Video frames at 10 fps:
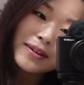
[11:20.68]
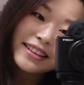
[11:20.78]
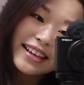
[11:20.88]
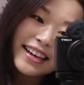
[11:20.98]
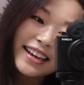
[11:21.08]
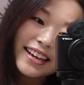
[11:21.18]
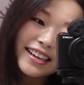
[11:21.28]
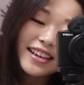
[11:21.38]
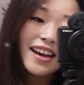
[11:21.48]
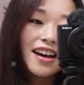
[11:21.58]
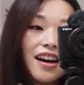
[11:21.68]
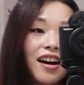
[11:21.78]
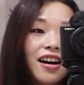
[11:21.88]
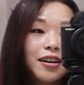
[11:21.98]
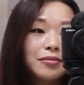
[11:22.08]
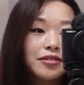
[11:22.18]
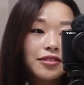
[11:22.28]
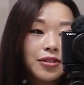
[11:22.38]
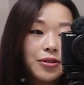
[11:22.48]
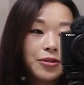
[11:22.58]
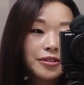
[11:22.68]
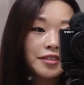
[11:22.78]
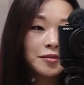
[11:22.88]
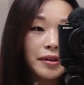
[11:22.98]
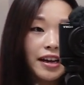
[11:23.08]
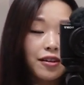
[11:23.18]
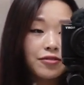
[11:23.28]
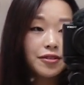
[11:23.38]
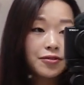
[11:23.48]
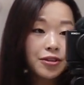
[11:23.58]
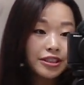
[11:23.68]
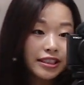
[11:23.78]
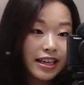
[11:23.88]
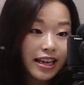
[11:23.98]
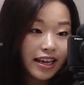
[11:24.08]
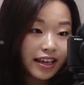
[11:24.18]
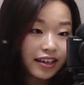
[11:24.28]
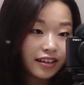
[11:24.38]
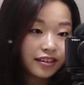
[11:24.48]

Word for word: Monday. Um, so this is my outfit for today.